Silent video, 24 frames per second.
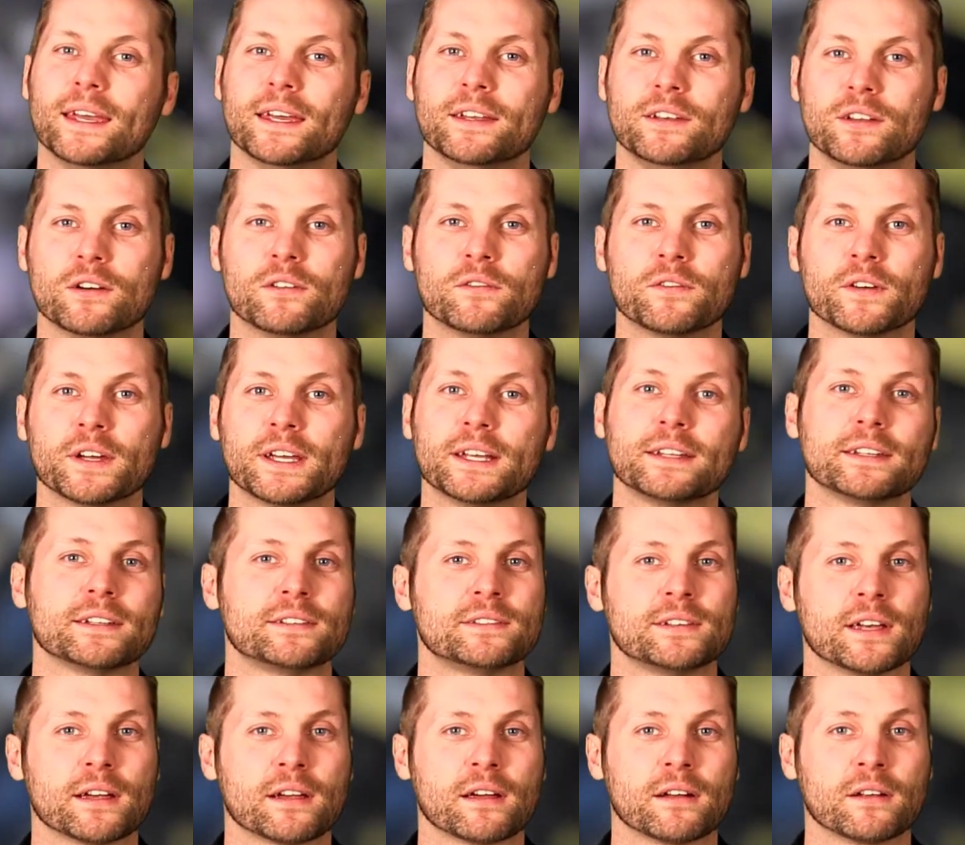And don't forget to
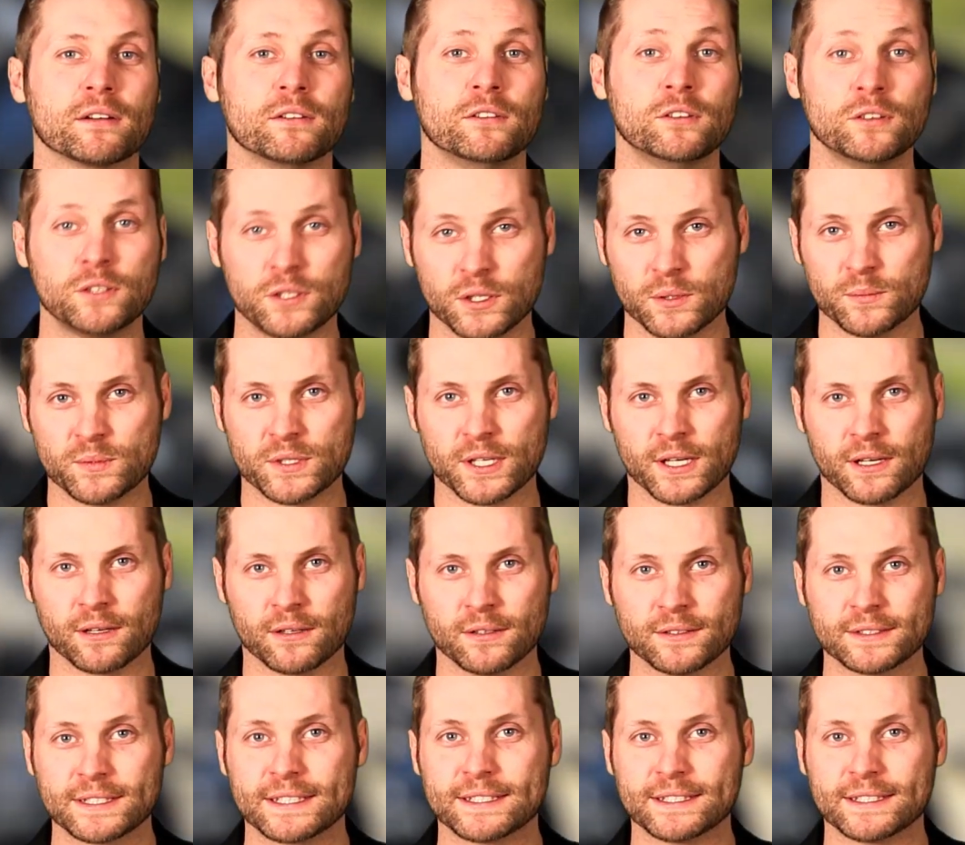check out our YouTube
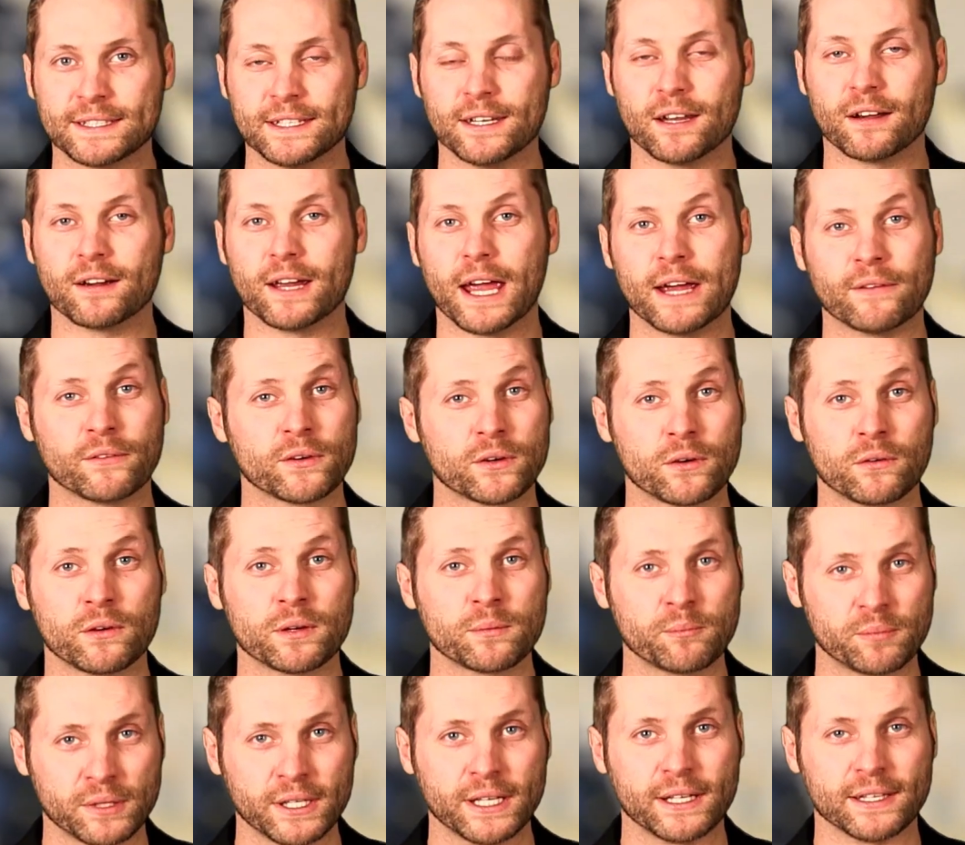channel to see our
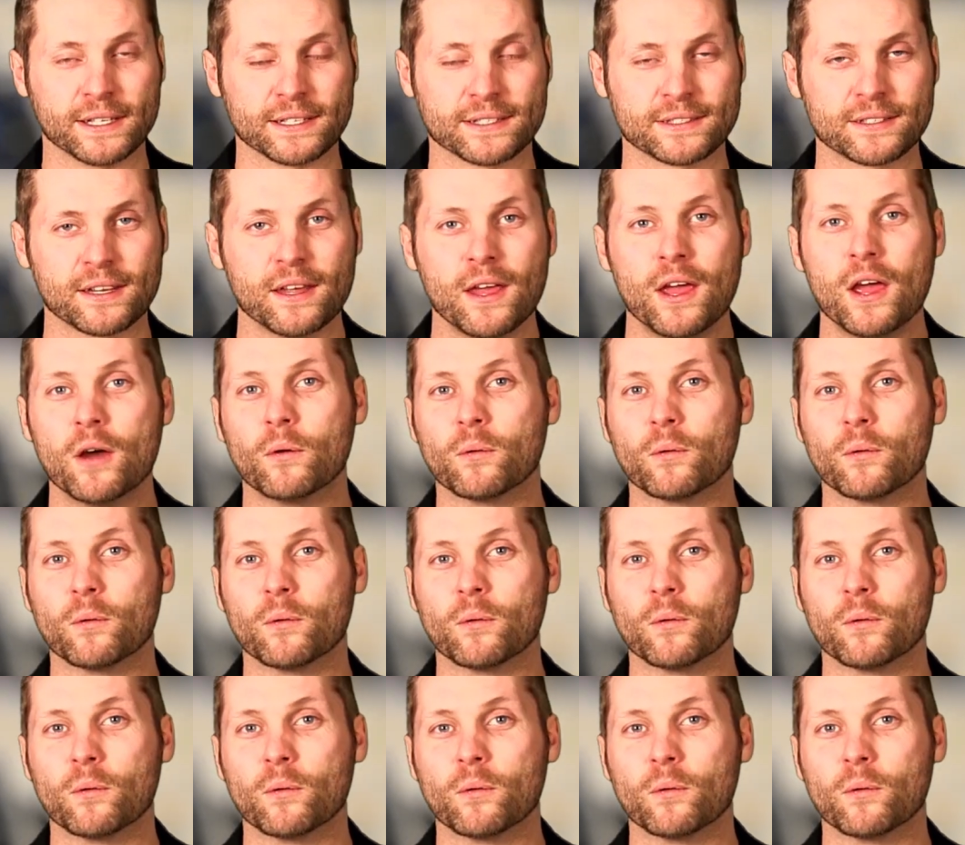ever-growing playlist,